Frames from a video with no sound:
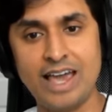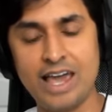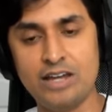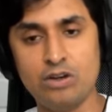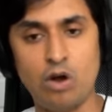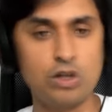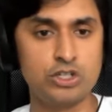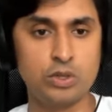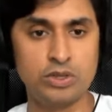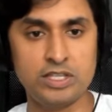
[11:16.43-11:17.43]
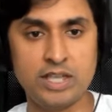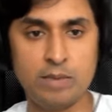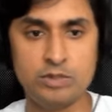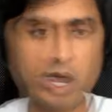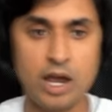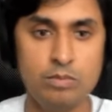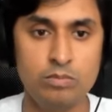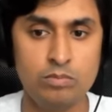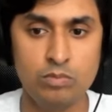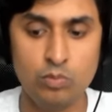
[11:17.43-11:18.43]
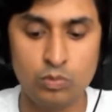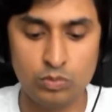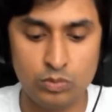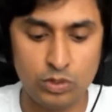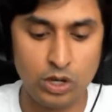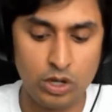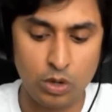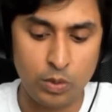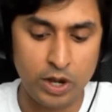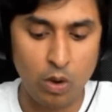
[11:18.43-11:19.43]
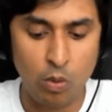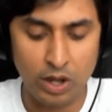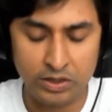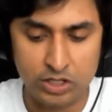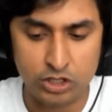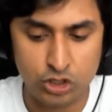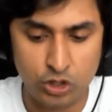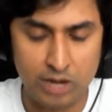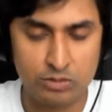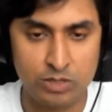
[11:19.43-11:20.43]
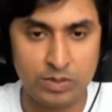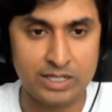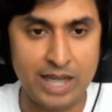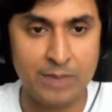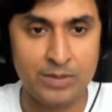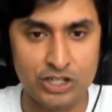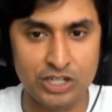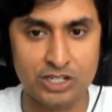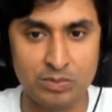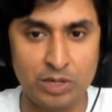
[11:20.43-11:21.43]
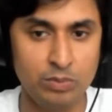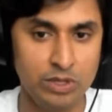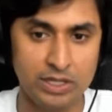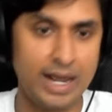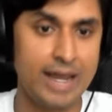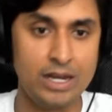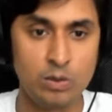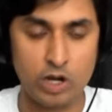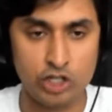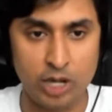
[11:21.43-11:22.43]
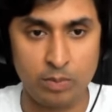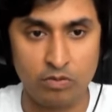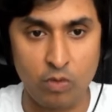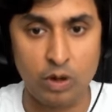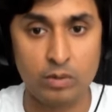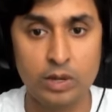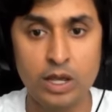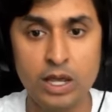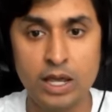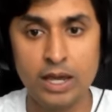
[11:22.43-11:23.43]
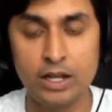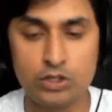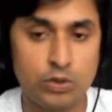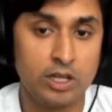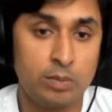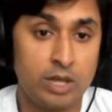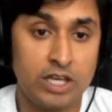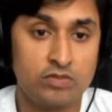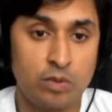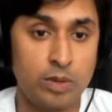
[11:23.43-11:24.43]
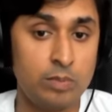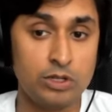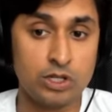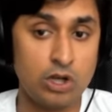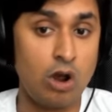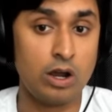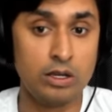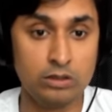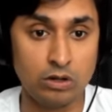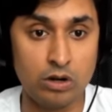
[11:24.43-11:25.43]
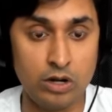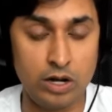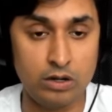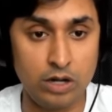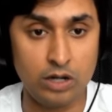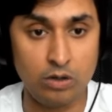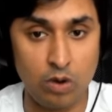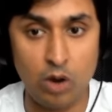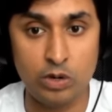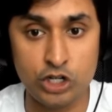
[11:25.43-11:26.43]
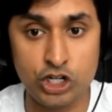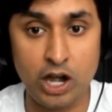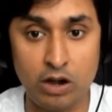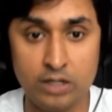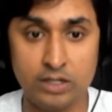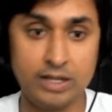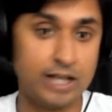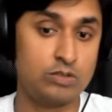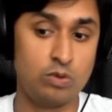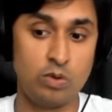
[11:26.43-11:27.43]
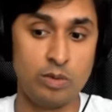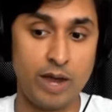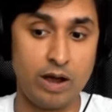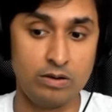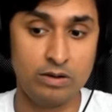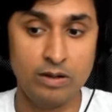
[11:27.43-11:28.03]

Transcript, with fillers: And also at the same time, you know, we don't want this stream to be damaging to people in any way, shape, or form. And it's really a place for people to talk and learn and, and grow and share. And, and that's what we're about.